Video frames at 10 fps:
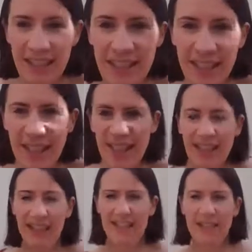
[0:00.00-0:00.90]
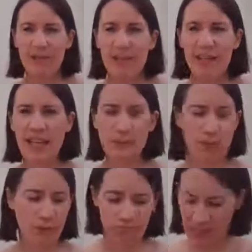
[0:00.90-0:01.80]
because that was in
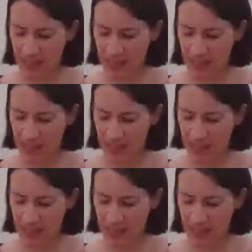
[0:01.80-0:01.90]
April,